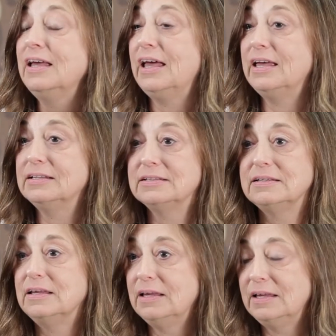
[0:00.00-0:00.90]
and
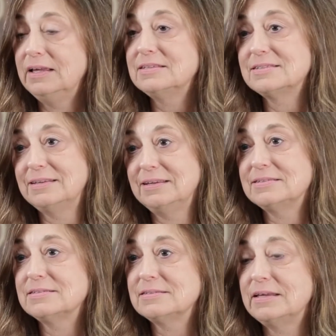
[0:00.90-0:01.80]

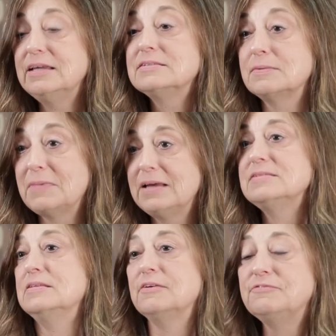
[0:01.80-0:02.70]
it's
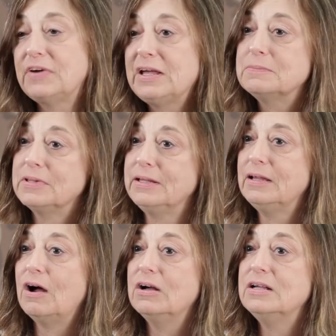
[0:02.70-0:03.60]
amazing. The
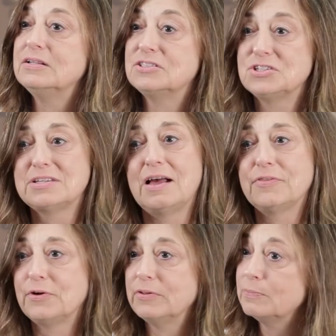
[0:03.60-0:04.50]
family, it's just out
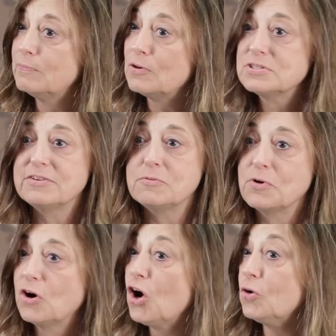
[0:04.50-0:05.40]
there, and most of them
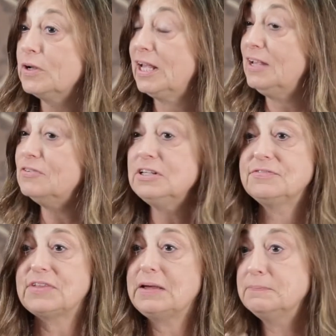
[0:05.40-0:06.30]
are hurting. Even
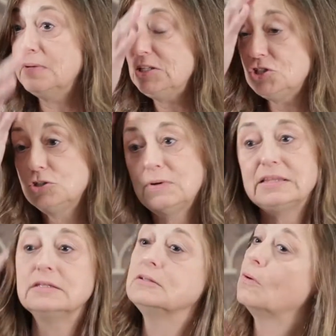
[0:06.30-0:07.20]
if they meet you
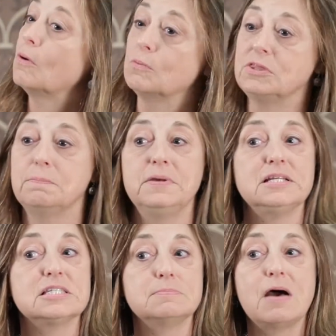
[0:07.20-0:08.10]
at the door with a
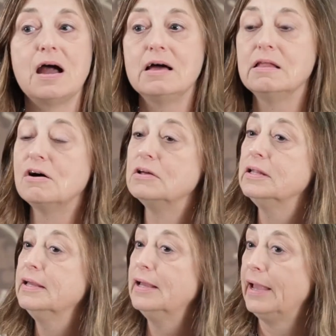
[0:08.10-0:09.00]
big smile on
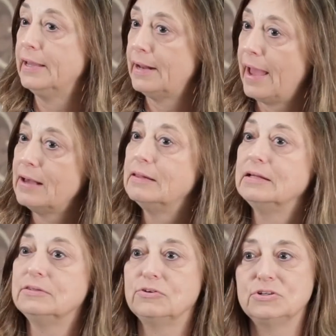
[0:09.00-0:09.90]
and act
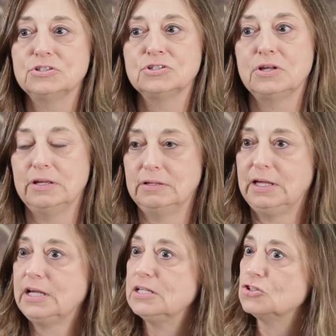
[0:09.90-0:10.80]
like they're
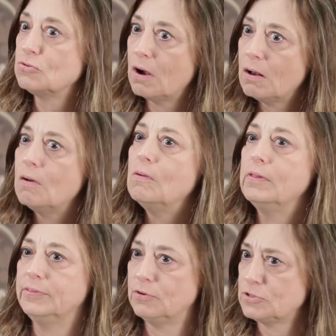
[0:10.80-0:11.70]
in control
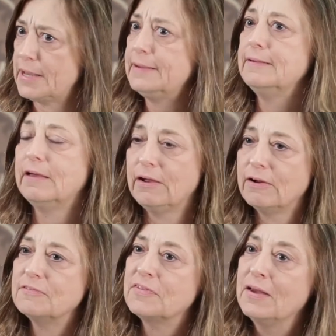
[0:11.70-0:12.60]
and they're taking
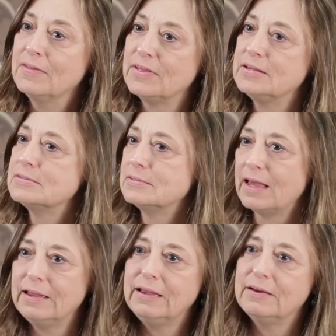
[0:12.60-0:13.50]
care of things,
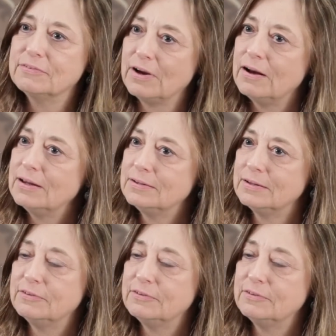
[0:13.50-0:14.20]
they have got a